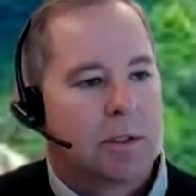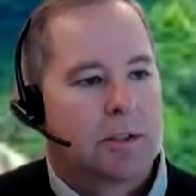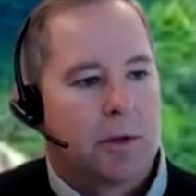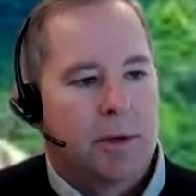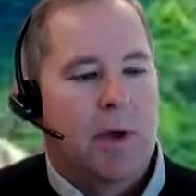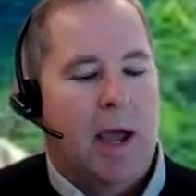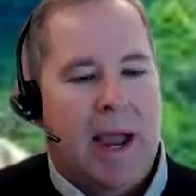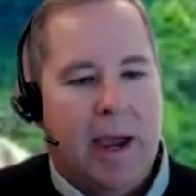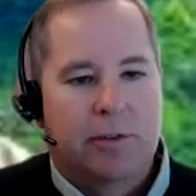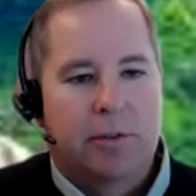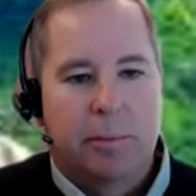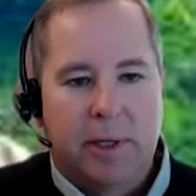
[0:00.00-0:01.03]
So you
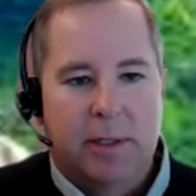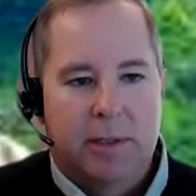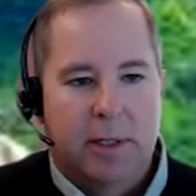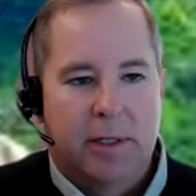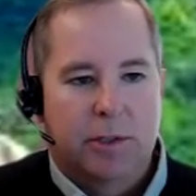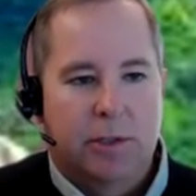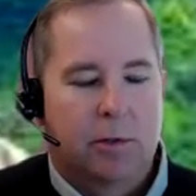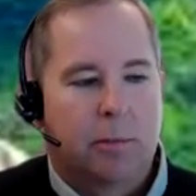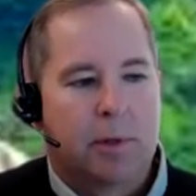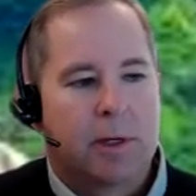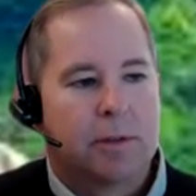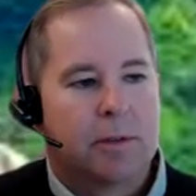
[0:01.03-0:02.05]
have to be intentional,
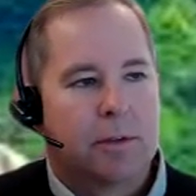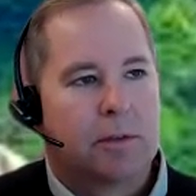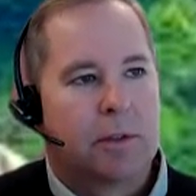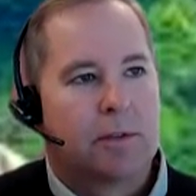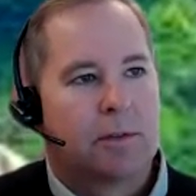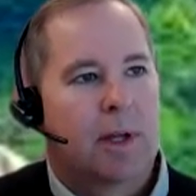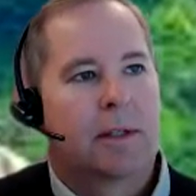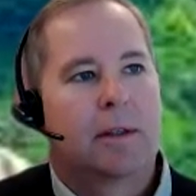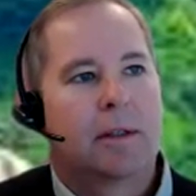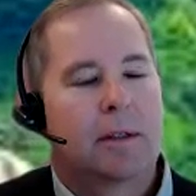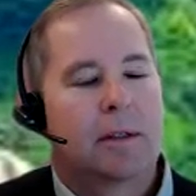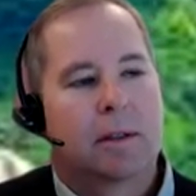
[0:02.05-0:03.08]
because it's like
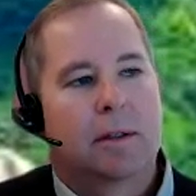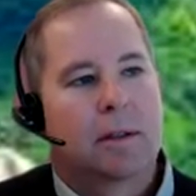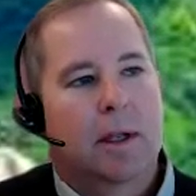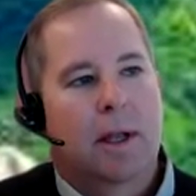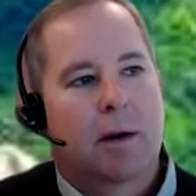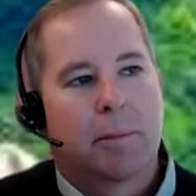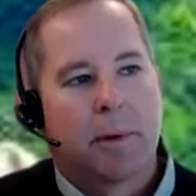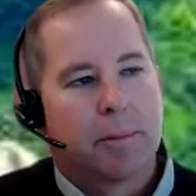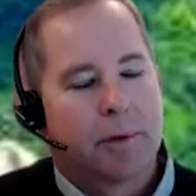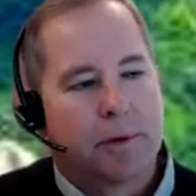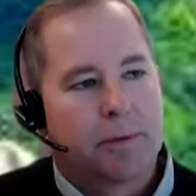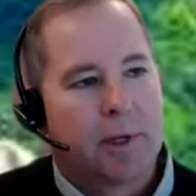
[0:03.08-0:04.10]
I don't
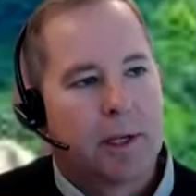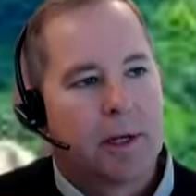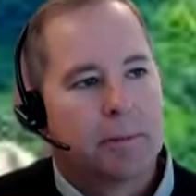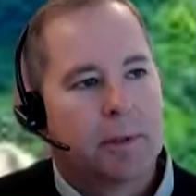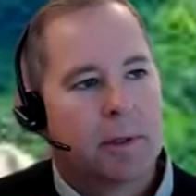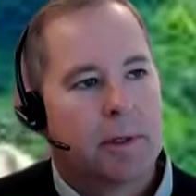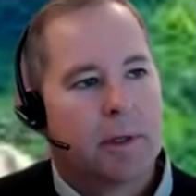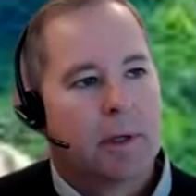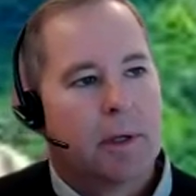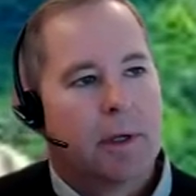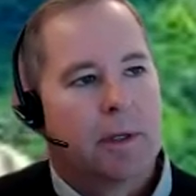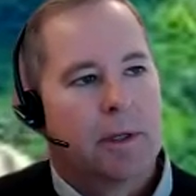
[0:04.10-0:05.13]
remember who said it, but
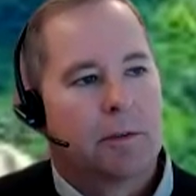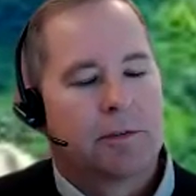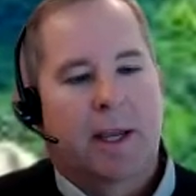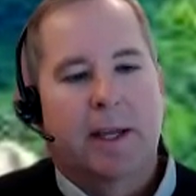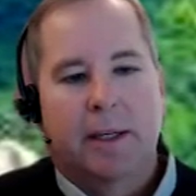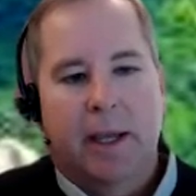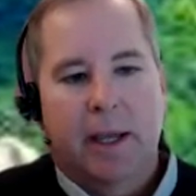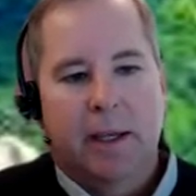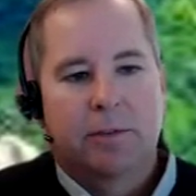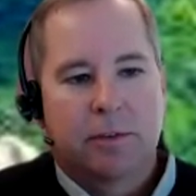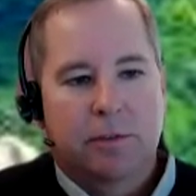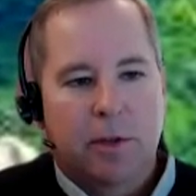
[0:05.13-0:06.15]
saying yes
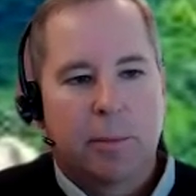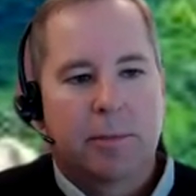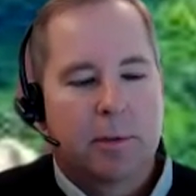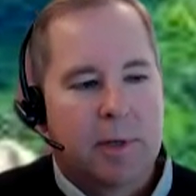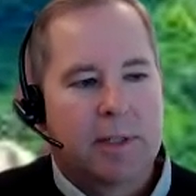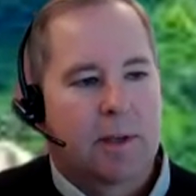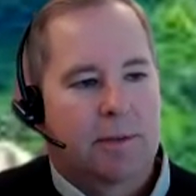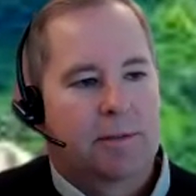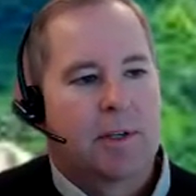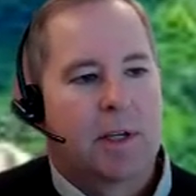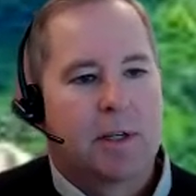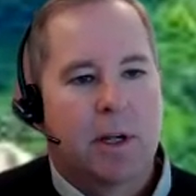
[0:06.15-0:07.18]
to something means I've
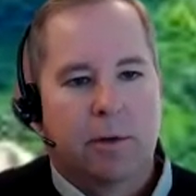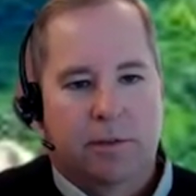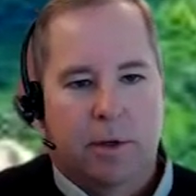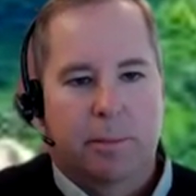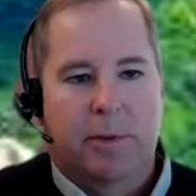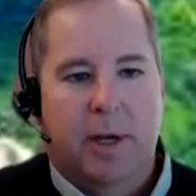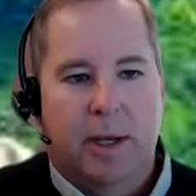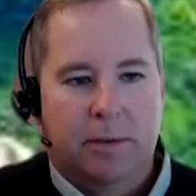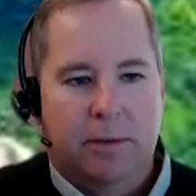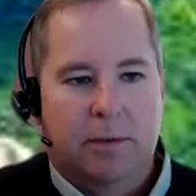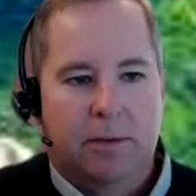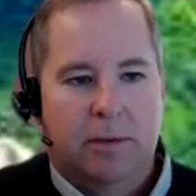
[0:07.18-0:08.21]
said no to something else.